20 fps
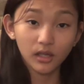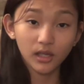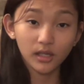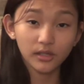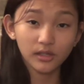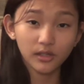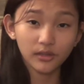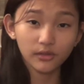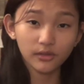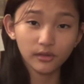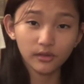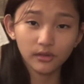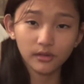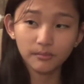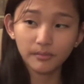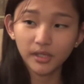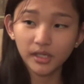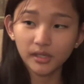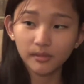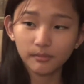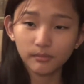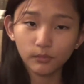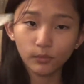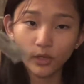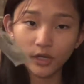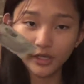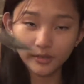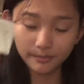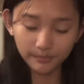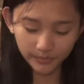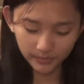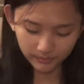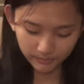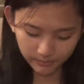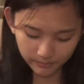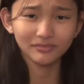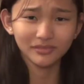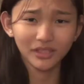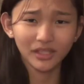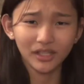Another makeup wipe,
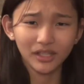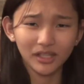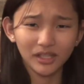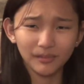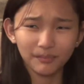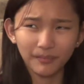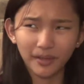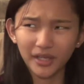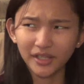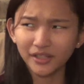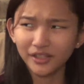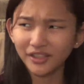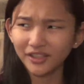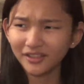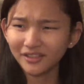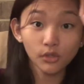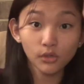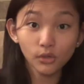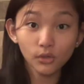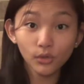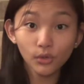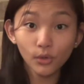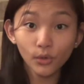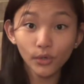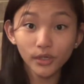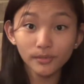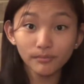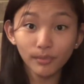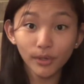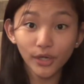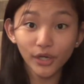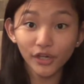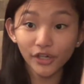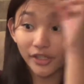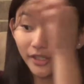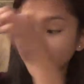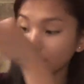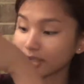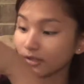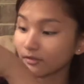a penny coin purse.